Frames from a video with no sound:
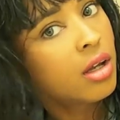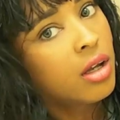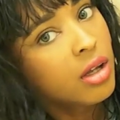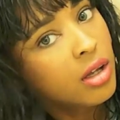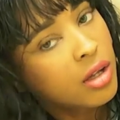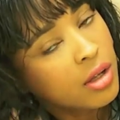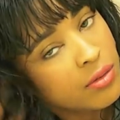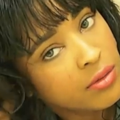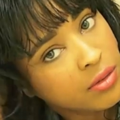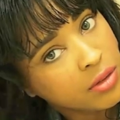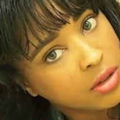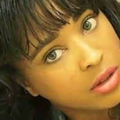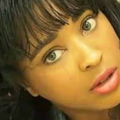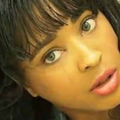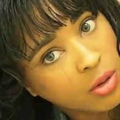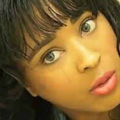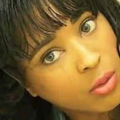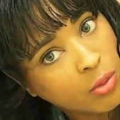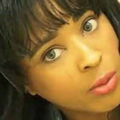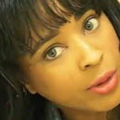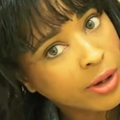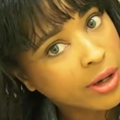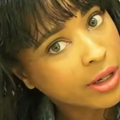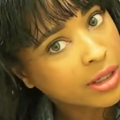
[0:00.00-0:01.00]
If you don't
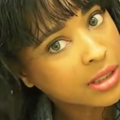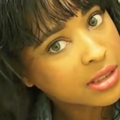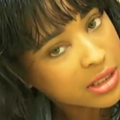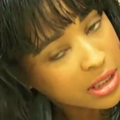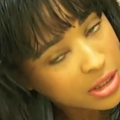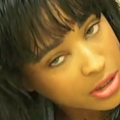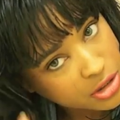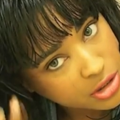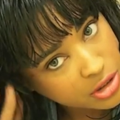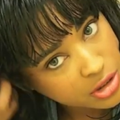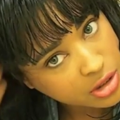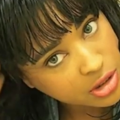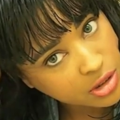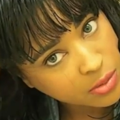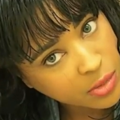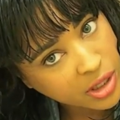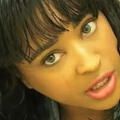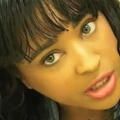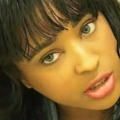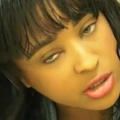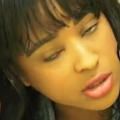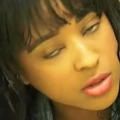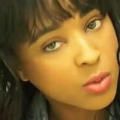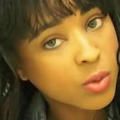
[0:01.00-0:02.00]
wear extensions, you might
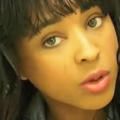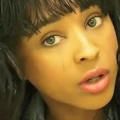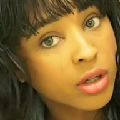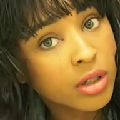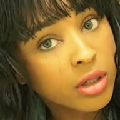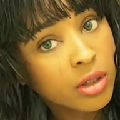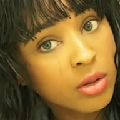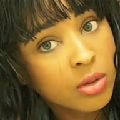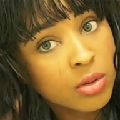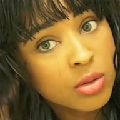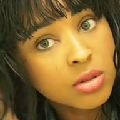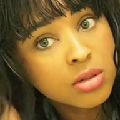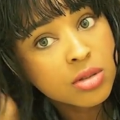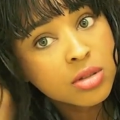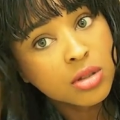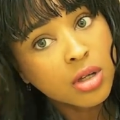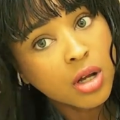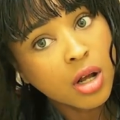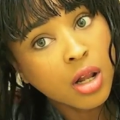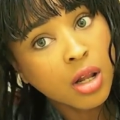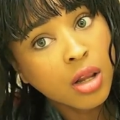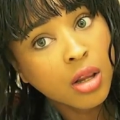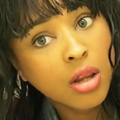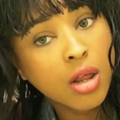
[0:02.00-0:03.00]
just want to use
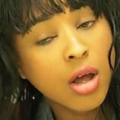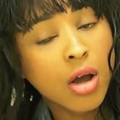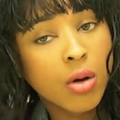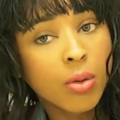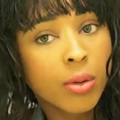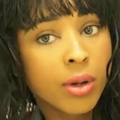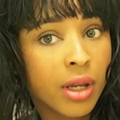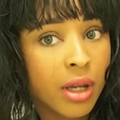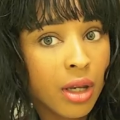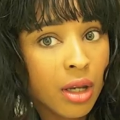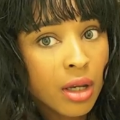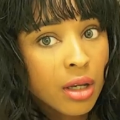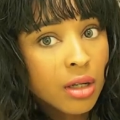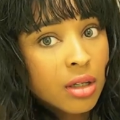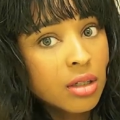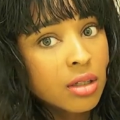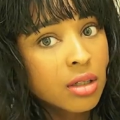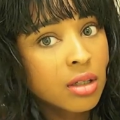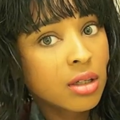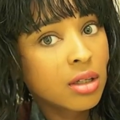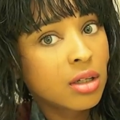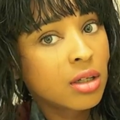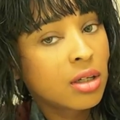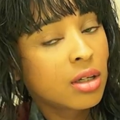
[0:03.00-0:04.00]
a low heat
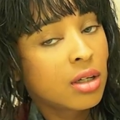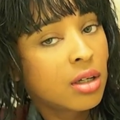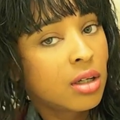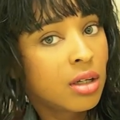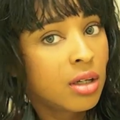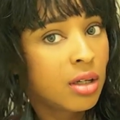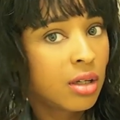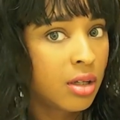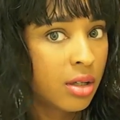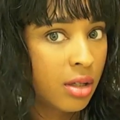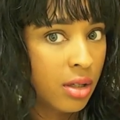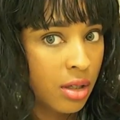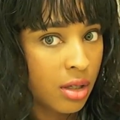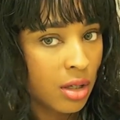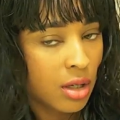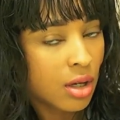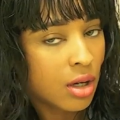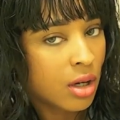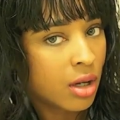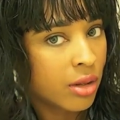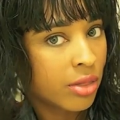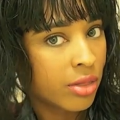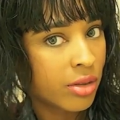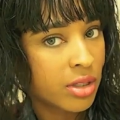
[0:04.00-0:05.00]

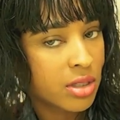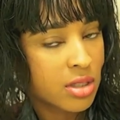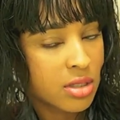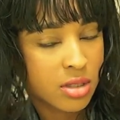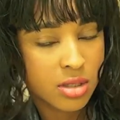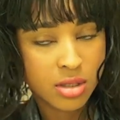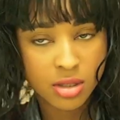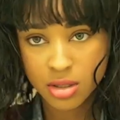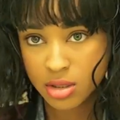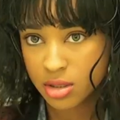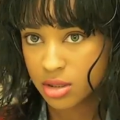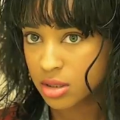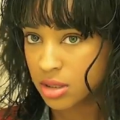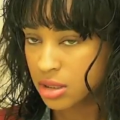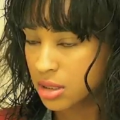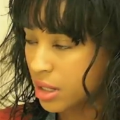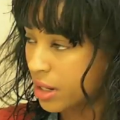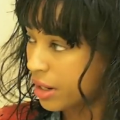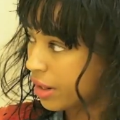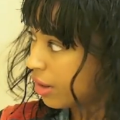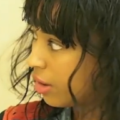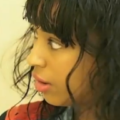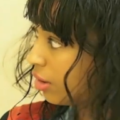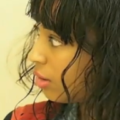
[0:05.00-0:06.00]
on this
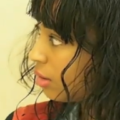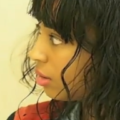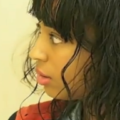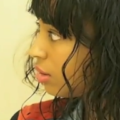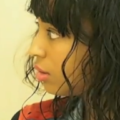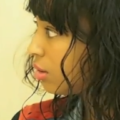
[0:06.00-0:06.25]
style.